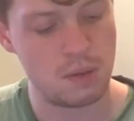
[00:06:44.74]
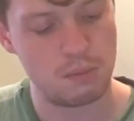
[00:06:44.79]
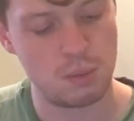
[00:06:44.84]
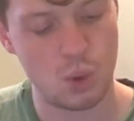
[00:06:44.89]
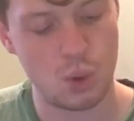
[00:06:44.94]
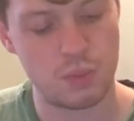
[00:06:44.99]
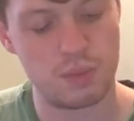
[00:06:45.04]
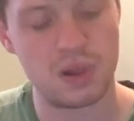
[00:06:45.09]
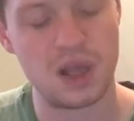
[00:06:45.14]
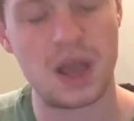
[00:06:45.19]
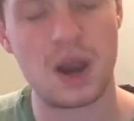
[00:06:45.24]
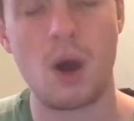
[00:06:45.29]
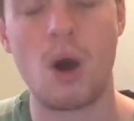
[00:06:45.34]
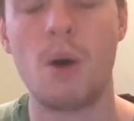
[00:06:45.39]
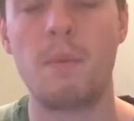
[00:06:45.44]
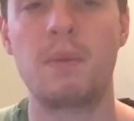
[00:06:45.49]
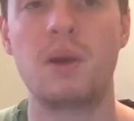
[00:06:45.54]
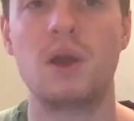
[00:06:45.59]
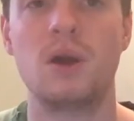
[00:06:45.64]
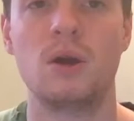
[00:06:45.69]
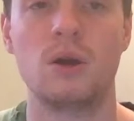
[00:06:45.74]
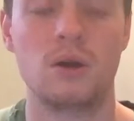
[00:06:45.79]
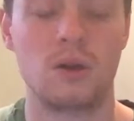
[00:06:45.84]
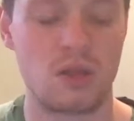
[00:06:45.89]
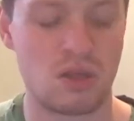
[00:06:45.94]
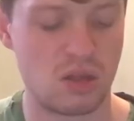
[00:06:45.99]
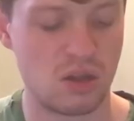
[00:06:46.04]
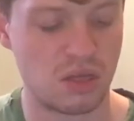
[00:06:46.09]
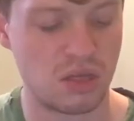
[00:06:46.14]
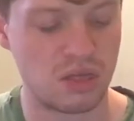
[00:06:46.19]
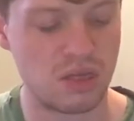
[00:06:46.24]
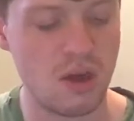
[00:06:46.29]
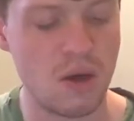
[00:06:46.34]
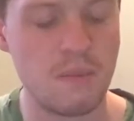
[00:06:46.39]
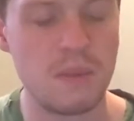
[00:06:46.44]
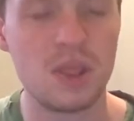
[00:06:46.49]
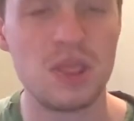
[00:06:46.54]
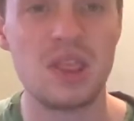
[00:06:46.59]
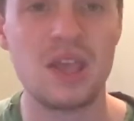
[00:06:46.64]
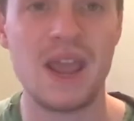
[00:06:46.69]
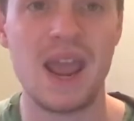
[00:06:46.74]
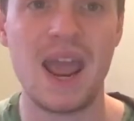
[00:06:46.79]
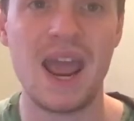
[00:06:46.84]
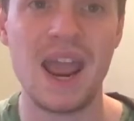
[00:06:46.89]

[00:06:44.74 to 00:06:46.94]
but we play it up here. So thumb on the